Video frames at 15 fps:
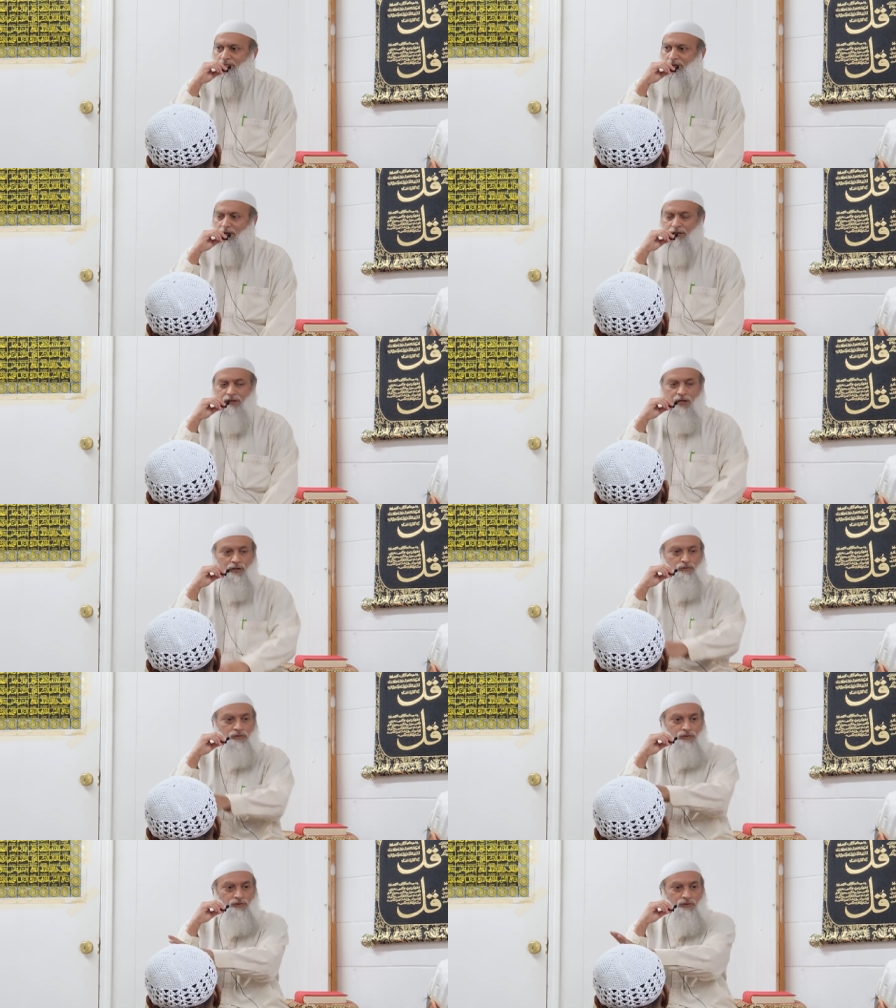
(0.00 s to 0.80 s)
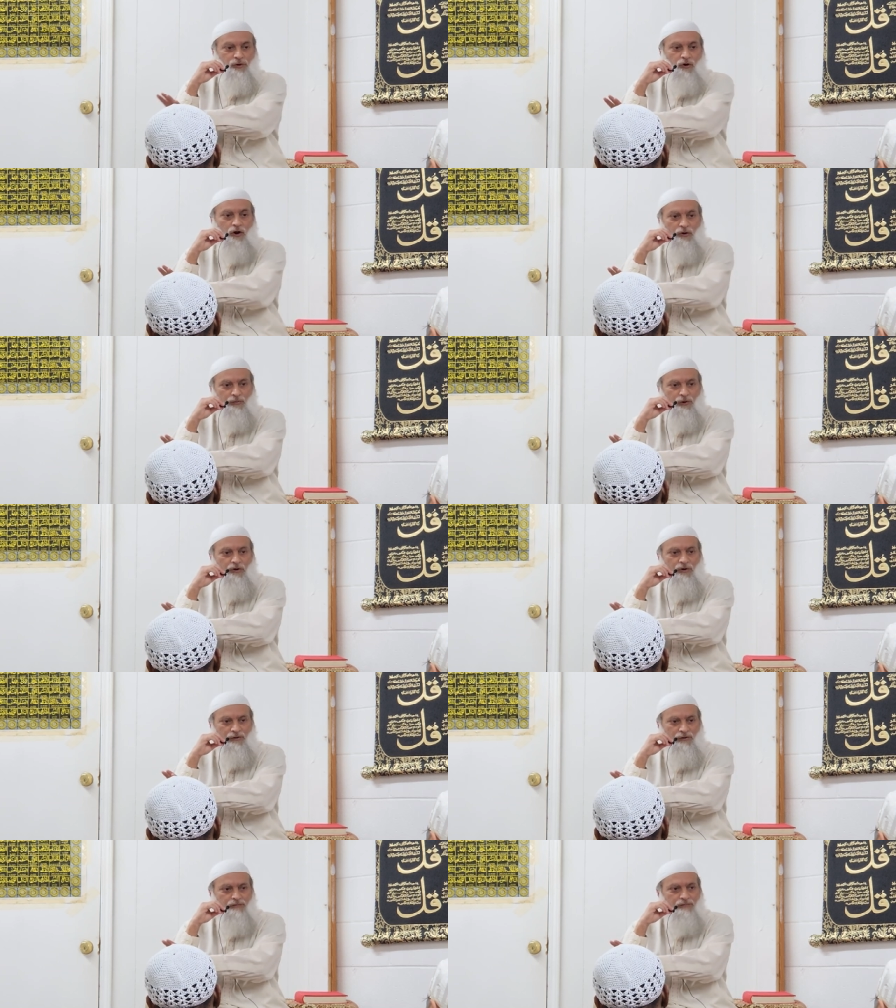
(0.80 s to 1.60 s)
And things which were
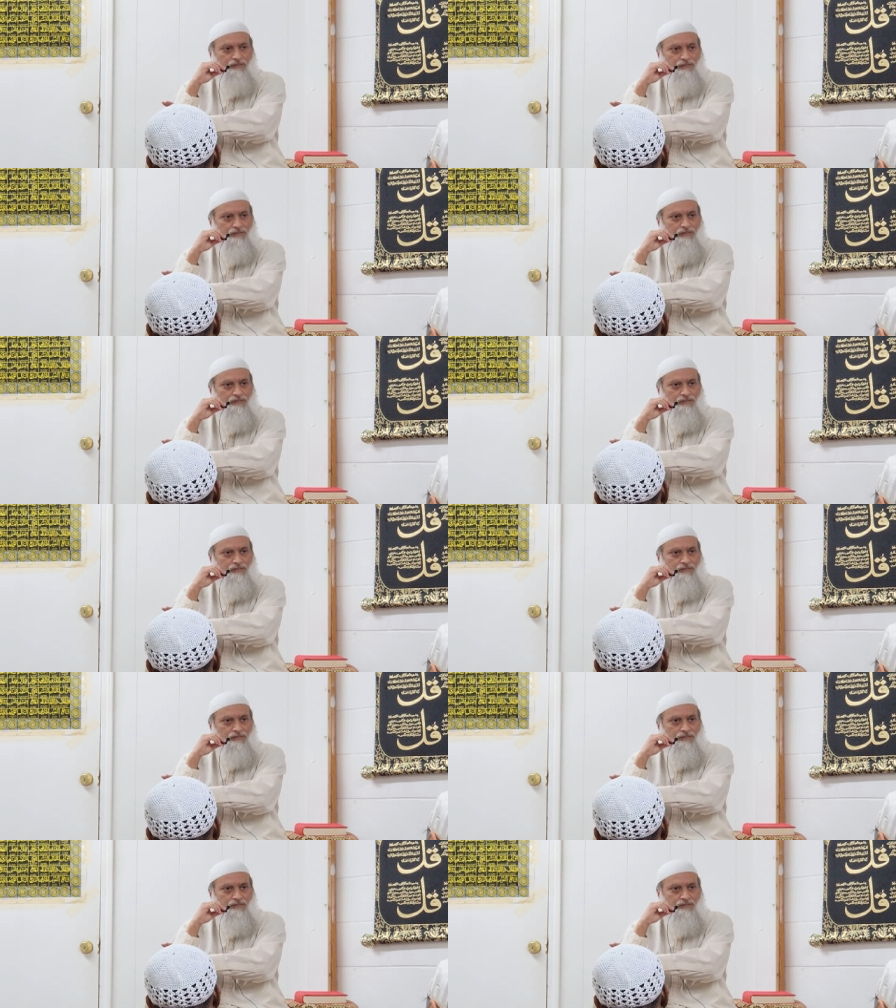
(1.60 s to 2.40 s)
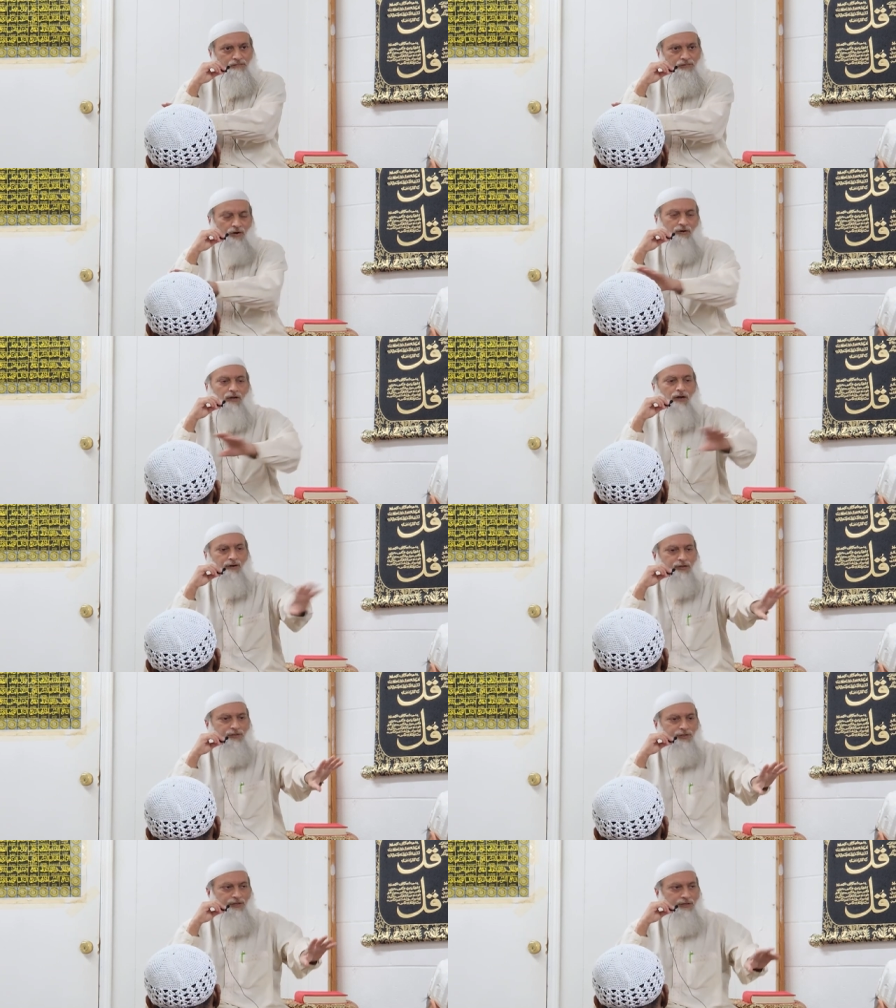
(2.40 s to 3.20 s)
normal are now
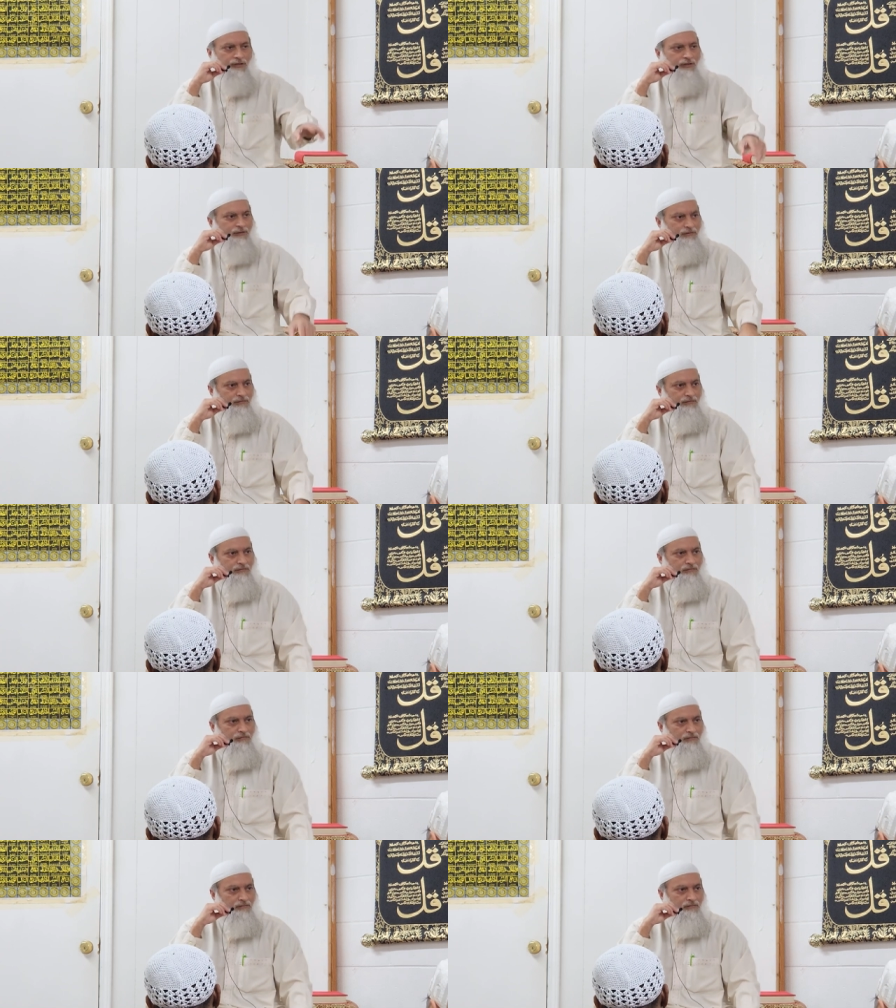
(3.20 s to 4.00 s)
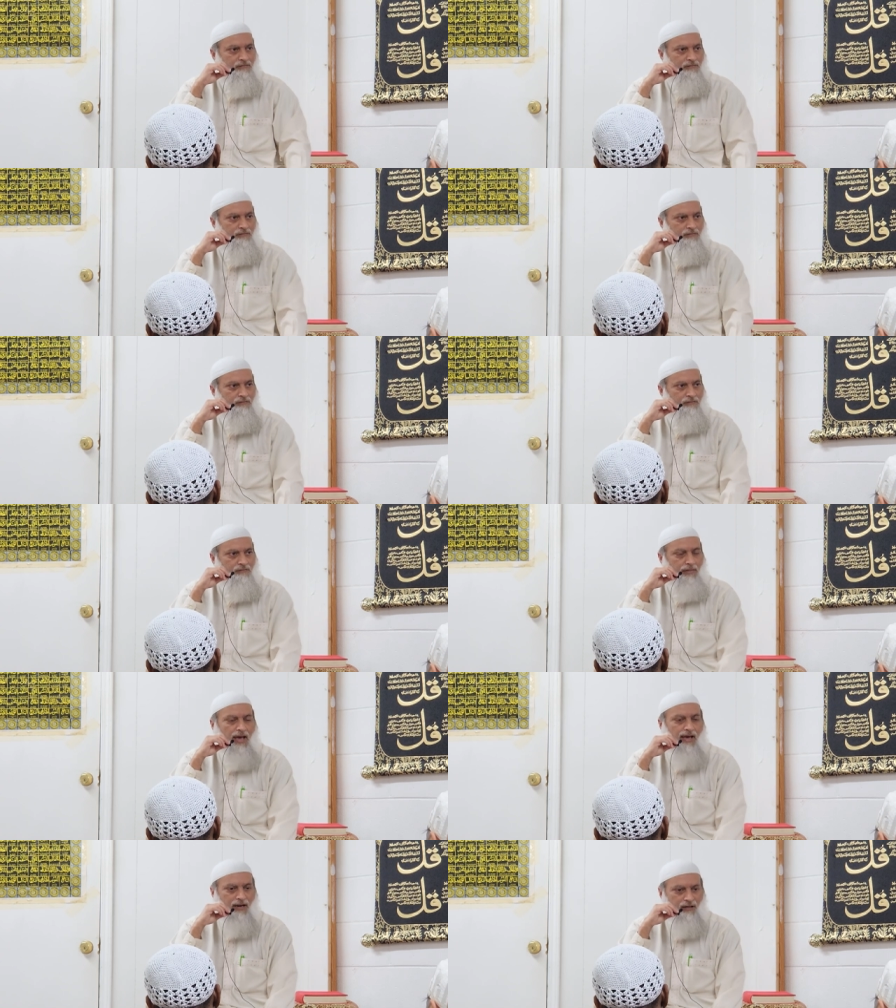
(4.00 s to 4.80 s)
considered
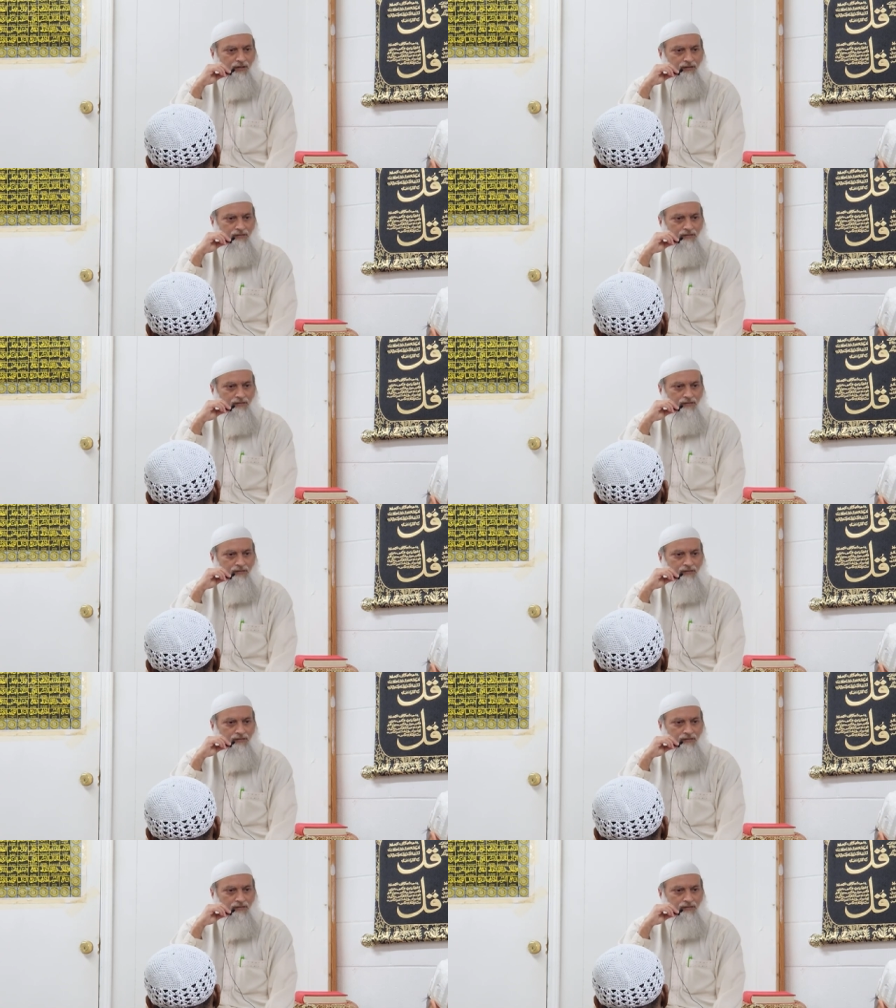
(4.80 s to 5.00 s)
bad.